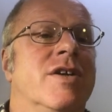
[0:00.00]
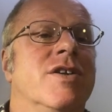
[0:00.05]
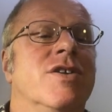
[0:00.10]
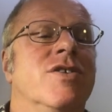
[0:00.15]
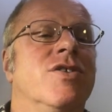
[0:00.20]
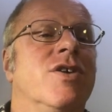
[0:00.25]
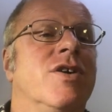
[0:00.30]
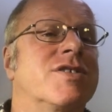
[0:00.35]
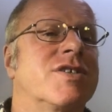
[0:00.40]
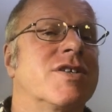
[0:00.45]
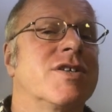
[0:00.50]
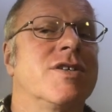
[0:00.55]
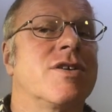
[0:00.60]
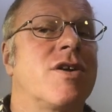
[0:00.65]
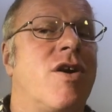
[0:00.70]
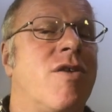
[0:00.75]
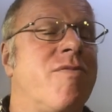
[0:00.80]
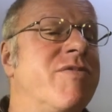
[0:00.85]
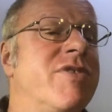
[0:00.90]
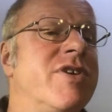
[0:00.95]
Not an
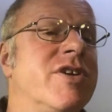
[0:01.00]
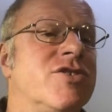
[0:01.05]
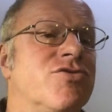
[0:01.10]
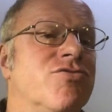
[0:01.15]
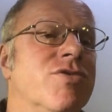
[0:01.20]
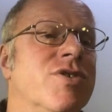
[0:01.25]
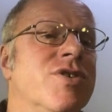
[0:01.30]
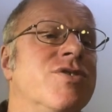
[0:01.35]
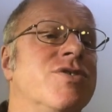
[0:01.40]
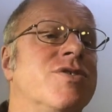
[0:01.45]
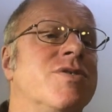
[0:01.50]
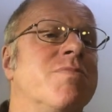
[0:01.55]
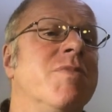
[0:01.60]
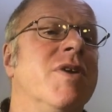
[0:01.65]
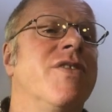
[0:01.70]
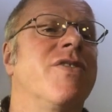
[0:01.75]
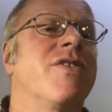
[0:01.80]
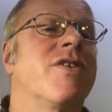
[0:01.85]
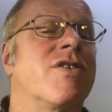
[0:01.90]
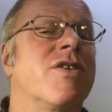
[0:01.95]
obvious route,
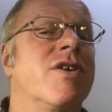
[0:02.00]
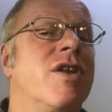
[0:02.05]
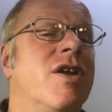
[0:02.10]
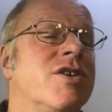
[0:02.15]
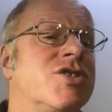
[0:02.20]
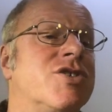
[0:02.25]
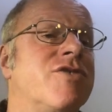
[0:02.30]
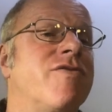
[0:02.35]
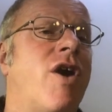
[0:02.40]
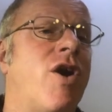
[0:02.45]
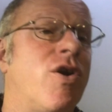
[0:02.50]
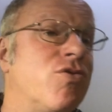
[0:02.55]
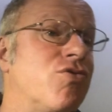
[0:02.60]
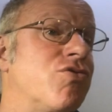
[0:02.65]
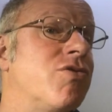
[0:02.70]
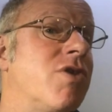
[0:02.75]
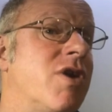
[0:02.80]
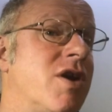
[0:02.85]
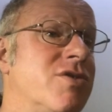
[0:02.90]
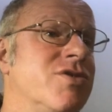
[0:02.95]
and there are lots of
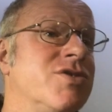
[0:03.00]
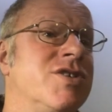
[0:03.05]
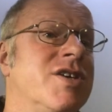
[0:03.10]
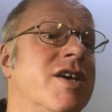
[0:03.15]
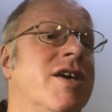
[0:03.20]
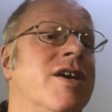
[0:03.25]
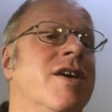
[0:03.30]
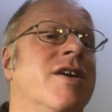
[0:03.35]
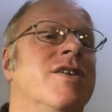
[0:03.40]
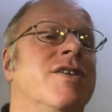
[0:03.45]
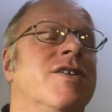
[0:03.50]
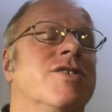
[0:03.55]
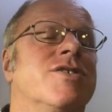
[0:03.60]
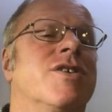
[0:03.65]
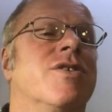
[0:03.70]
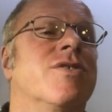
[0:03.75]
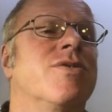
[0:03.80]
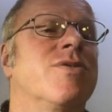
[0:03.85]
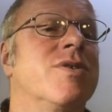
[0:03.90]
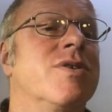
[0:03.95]
old roads here.
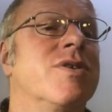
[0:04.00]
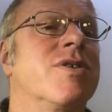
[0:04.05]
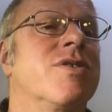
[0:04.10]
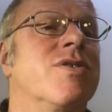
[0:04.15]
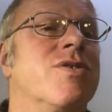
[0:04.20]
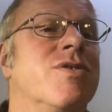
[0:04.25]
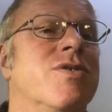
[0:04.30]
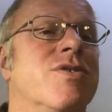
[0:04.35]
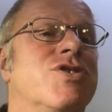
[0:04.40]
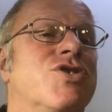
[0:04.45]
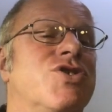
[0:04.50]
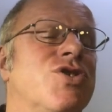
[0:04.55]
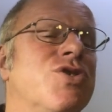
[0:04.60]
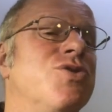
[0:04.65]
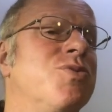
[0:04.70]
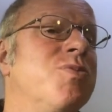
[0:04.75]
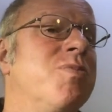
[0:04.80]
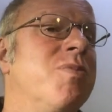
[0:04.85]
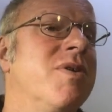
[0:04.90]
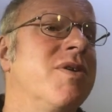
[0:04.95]
So there are
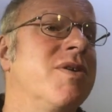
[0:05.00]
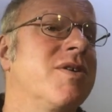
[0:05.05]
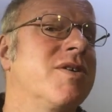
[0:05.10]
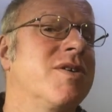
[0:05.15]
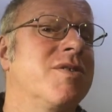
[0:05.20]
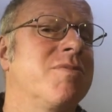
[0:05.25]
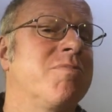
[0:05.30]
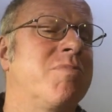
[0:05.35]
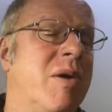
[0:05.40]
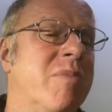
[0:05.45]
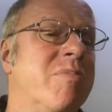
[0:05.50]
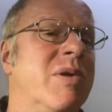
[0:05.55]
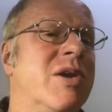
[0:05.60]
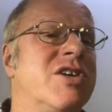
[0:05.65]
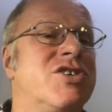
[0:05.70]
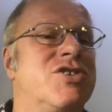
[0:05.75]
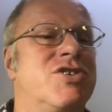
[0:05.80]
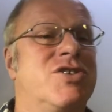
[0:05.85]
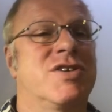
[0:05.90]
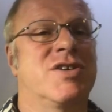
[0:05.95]
two
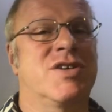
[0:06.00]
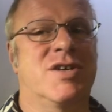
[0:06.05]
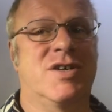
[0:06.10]
published